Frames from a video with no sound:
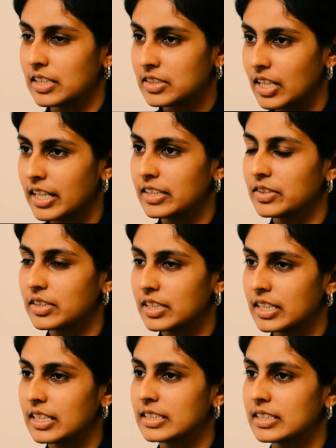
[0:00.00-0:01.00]
trying to
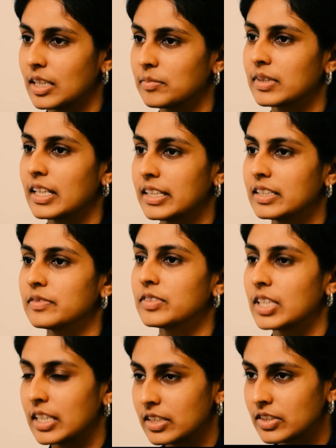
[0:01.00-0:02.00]
create some kind of
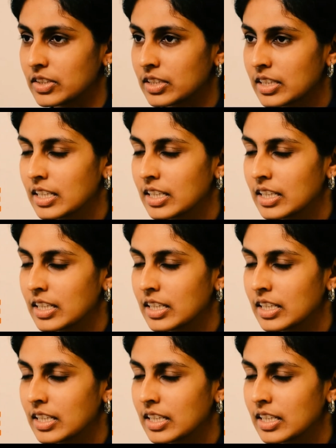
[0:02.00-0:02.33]
change.